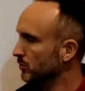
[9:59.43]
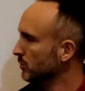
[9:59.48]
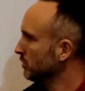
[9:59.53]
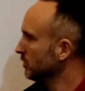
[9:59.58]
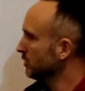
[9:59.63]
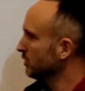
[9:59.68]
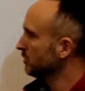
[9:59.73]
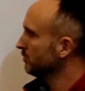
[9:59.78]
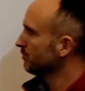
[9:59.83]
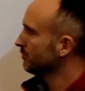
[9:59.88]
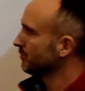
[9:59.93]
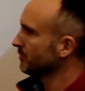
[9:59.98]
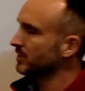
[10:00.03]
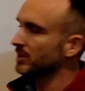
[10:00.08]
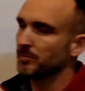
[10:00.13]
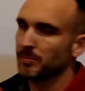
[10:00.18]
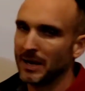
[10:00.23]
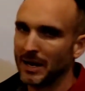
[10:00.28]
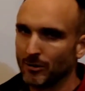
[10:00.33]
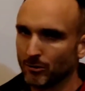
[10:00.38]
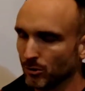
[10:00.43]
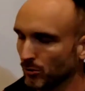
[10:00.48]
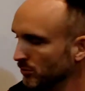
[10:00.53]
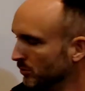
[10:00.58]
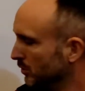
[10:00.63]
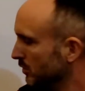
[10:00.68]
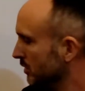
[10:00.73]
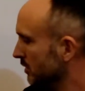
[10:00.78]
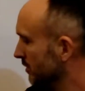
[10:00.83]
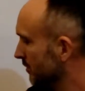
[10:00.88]
rule, the power
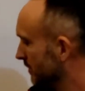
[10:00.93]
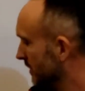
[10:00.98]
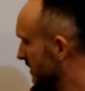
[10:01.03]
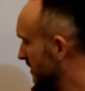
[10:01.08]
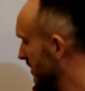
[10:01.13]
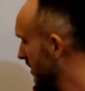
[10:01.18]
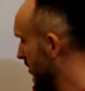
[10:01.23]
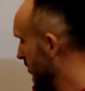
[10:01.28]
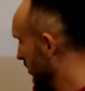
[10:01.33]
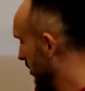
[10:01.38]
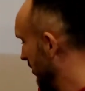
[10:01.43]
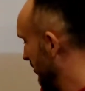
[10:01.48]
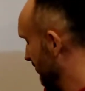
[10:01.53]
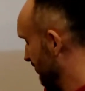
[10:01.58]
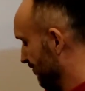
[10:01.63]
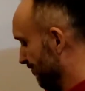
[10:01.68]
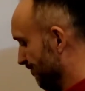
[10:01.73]
rule, etc.